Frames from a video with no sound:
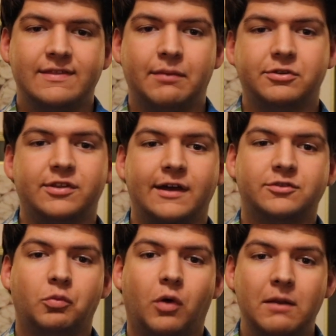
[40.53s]
They will
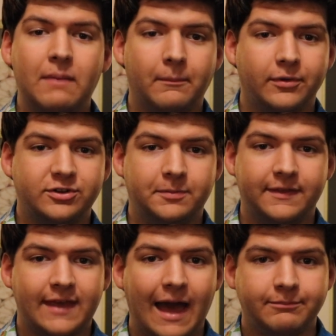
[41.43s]
select one member to
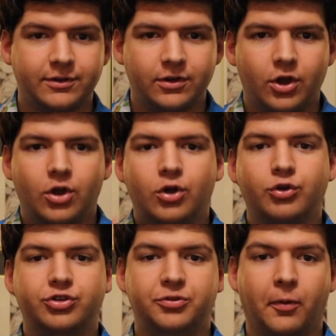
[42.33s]
be the captain,
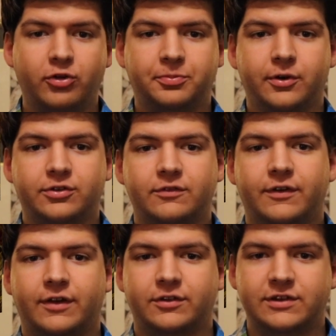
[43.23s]
who's the spokesperson
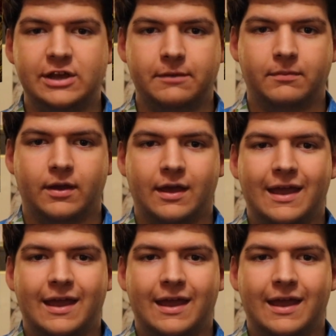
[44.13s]
for their team.